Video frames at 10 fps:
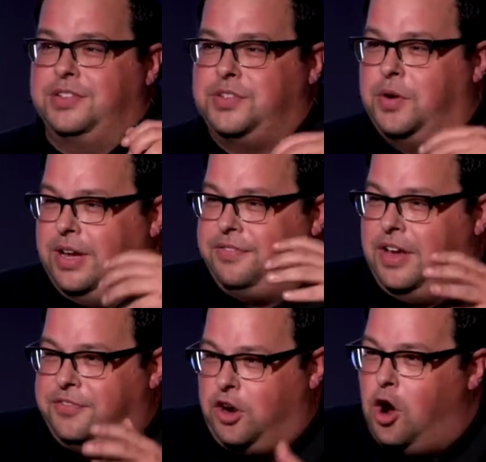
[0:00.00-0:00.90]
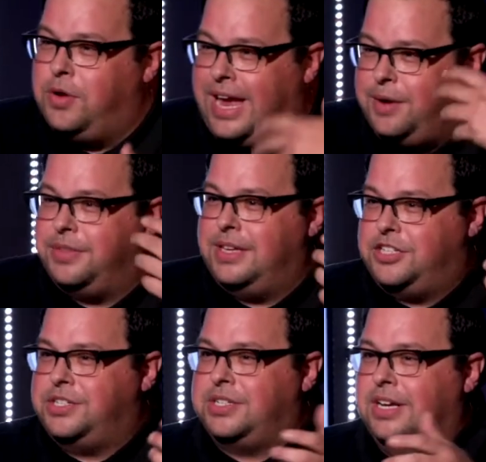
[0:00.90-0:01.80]
And so if you're okay with it,
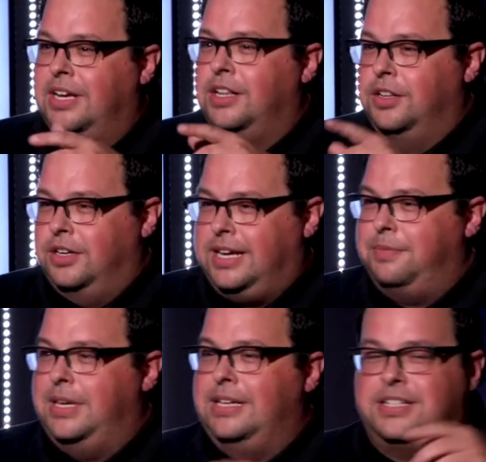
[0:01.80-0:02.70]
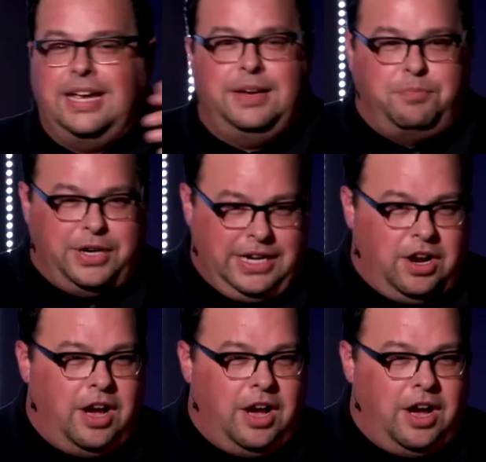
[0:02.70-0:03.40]
just look at me, say, bring it